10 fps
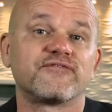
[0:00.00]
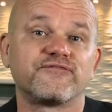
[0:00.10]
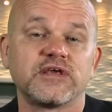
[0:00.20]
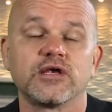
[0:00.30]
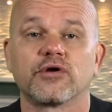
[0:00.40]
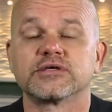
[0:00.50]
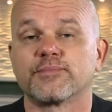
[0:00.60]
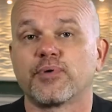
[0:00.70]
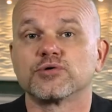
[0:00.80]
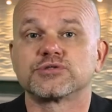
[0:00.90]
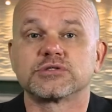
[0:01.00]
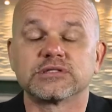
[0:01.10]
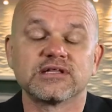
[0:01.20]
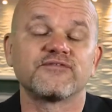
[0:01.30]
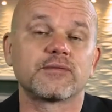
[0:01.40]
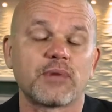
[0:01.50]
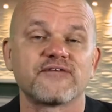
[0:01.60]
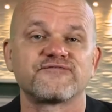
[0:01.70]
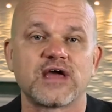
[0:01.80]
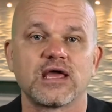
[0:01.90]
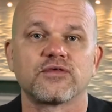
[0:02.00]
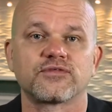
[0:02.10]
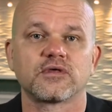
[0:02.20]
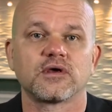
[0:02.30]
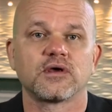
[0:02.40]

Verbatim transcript: fear as opposed to living by faith,